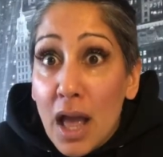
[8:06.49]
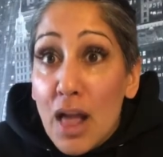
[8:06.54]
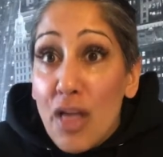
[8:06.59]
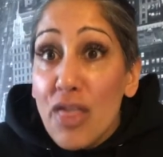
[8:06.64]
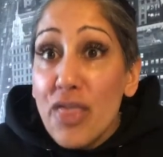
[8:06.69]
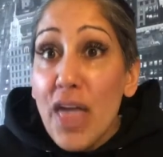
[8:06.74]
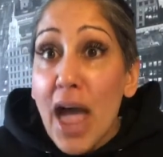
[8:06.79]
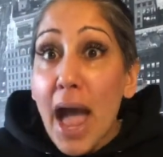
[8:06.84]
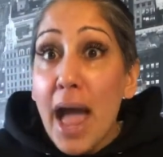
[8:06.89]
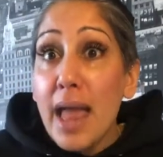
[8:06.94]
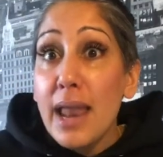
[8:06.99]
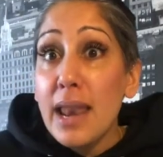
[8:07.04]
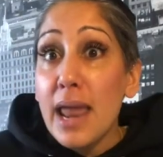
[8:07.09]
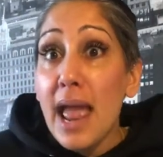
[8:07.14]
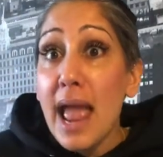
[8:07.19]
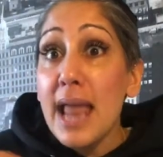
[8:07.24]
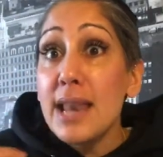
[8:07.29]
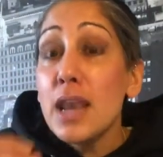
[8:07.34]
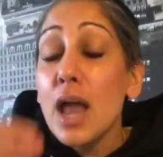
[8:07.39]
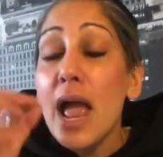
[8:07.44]
that
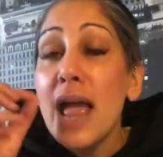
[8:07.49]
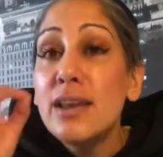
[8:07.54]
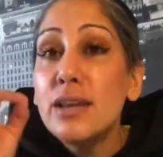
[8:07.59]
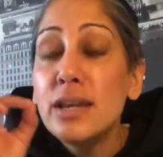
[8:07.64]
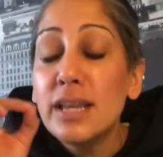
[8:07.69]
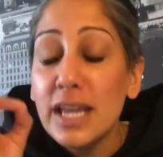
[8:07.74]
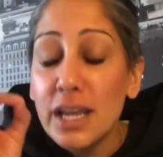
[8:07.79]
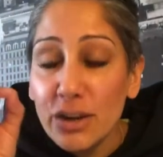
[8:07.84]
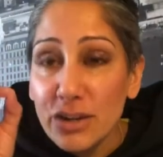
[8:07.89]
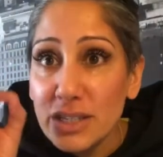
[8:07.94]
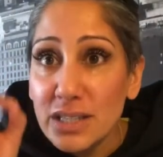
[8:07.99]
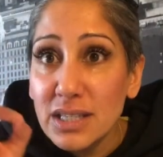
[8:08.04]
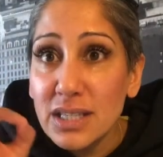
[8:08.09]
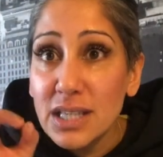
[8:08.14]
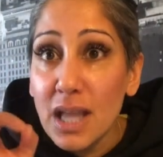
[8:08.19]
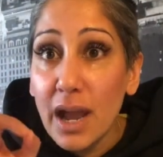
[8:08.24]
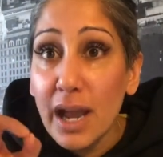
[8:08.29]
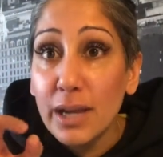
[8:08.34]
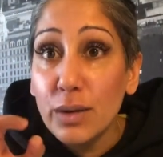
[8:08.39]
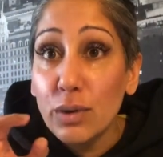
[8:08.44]
and and here's the
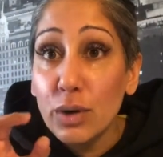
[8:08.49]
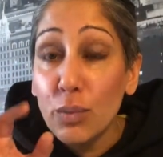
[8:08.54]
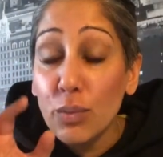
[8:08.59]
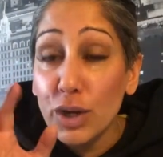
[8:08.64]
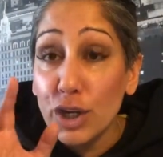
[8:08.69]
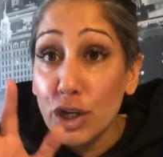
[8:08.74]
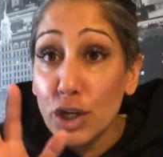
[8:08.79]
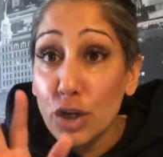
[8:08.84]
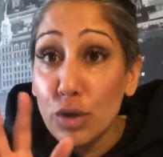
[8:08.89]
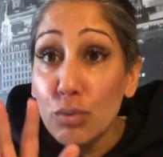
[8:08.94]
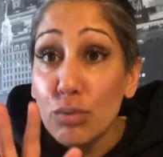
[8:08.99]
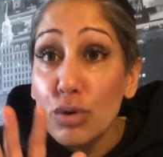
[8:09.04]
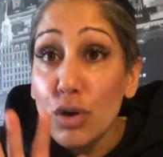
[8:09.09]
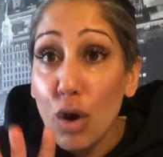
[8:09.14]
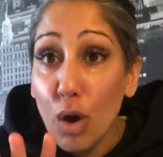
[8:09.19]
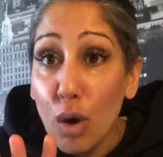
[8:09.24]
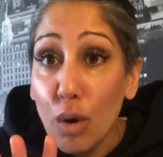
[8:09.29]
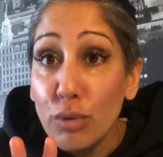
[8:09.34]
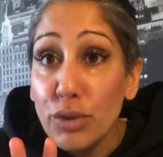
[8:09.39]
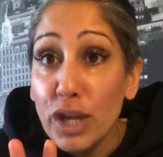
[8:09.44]
sign when you
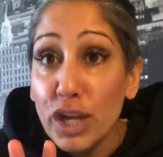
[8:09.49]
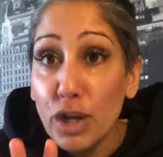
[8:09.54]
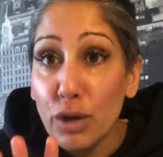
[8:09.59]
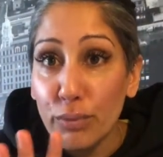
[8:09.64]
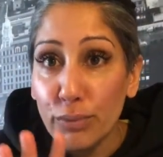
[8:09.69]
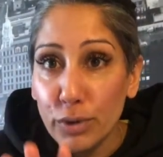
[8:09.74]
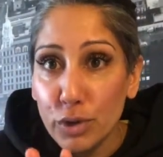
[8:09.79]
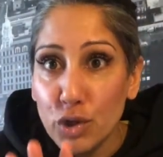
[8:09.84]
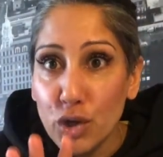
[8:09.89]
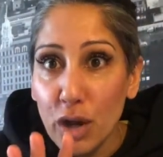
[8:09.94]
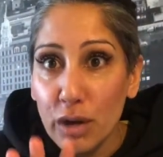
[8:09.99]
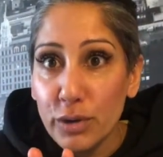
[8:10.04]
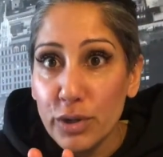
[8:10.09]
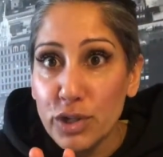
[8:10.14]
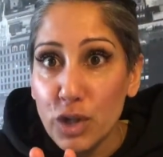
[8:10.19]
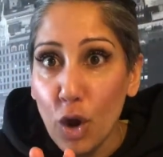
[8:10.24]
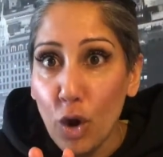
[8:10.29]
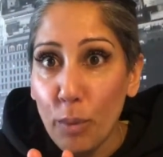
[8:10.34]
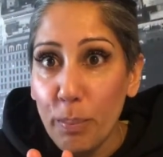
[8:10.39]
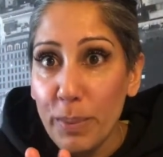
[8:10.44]
know that your root chakra is
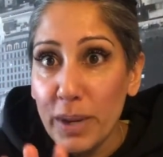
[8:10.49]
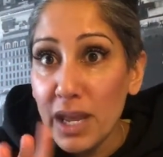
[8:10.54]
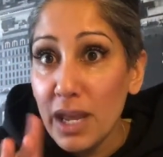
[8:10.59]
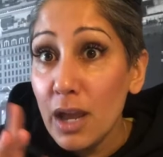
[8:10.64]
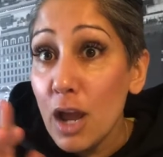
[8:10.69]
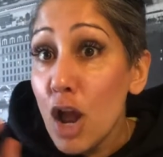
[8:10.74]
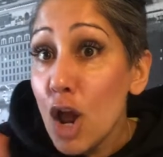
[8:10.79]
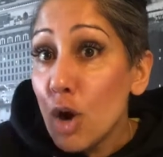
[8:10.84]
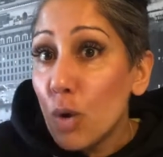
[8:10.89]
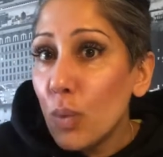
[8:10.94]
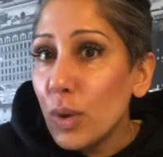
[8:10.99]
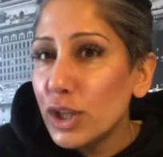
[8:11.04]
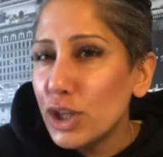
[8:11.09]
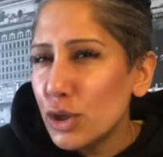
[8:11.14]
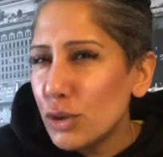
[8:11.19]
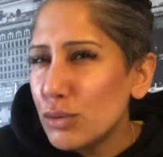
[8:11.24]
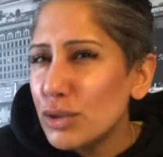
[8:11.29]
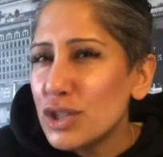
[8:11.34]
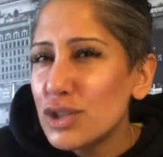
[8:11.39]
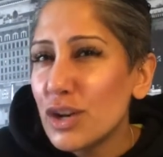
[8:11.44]
opening when
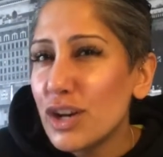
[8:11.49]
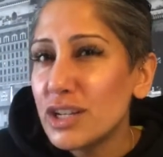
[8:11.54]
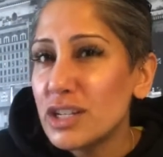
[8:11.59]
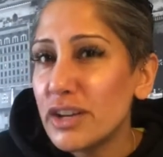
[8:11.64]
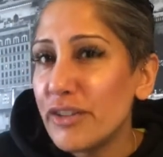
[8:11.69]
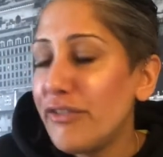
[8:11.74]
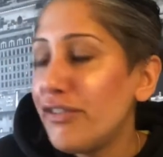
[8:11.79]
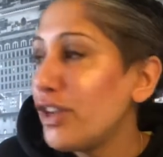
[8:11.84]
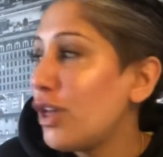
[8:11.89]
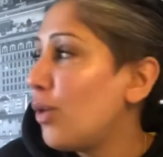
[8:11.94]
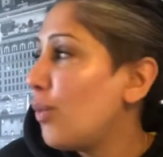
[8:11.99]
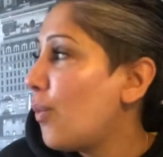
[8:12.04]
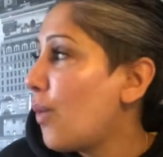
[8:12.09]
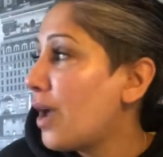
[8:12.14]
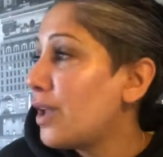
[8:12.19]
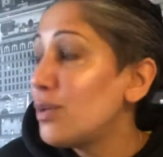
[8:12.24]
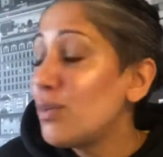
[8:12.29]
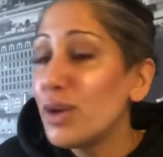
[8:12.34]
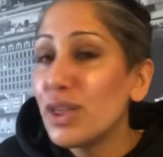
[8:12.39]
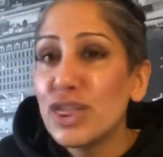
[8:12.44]
you start to feel
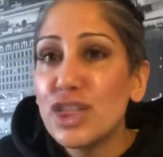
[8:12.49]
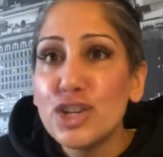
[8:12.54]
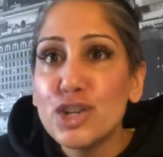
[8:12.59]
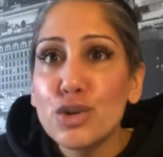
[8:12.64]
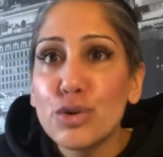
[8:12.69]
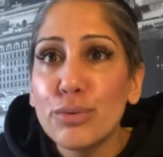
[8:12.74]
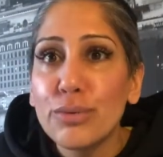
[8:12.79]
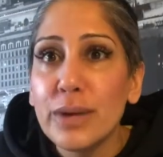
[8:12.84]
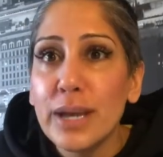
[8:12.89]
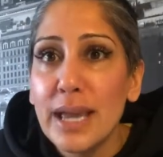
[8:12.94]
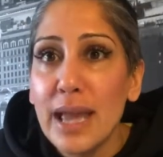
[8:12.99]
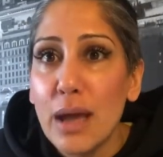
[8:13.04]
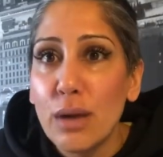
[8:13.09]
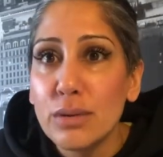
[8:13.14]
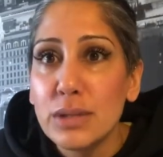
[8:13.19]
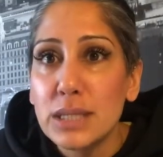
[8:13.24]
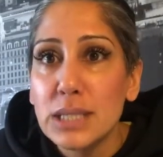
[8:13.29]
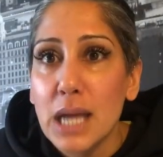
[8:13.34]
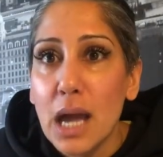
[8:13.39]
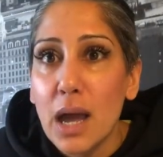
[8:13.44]
one with the tree
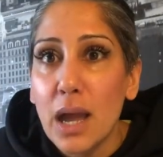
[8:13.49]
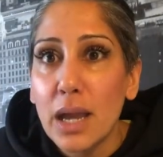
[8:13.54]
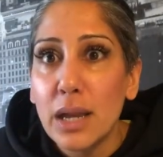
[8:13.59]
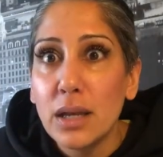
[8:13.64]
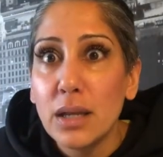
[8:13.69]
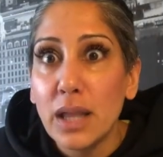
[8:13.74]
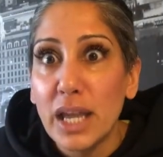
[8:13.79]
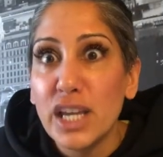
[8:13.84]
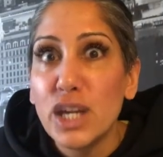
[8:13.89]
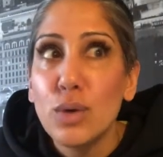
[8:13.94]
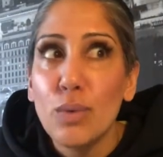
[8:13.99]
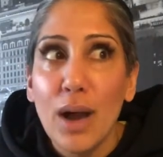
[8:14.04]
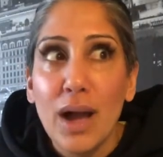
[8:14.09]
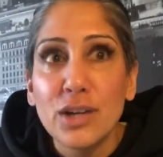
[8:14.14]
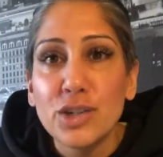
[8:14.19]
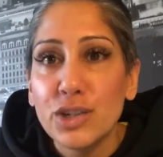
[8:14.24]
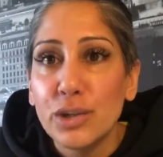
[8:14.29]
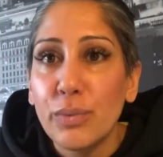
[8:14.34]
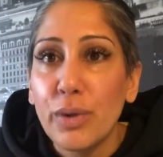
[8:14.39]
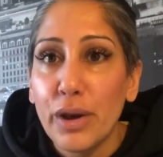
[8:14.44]
outside like you
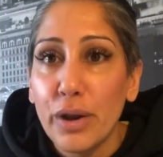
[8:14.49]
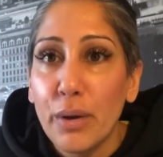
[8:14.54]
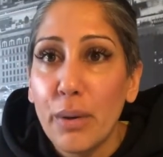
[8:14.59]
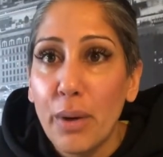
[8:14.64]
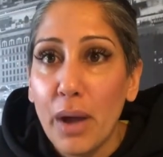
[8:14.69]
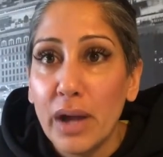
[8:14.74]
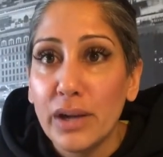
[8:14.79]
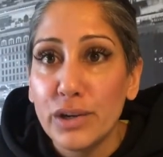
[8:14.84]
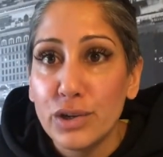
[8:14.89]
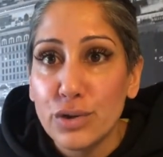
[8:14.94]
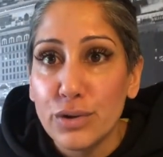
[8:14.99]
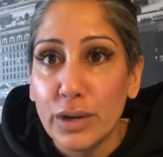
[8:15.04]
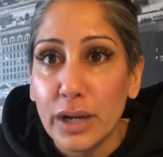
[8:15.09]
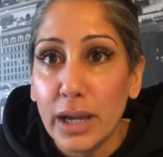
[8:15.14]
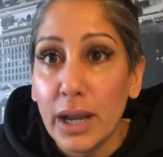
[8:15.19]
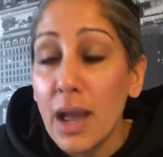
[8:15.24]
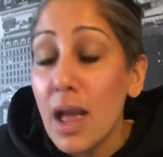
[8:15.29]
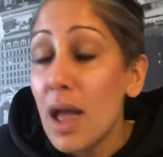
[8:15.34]
actually want to go hug a tree